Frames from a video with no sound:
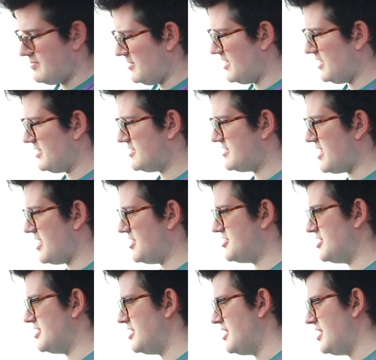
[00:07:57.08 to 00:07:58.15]
little
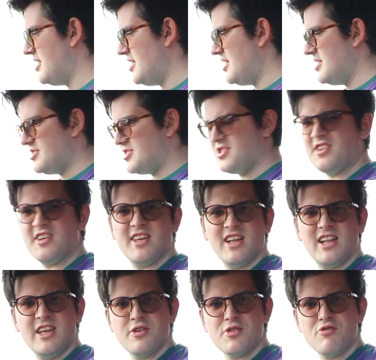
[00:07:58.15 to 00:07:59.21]
extension, just so you can
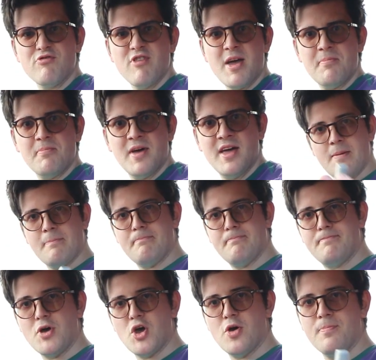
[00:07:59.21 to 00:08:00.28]
clear the rim.
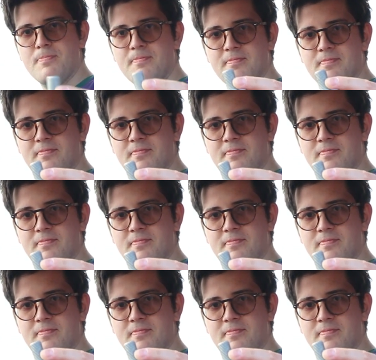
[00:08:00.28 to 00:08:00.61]
Boom,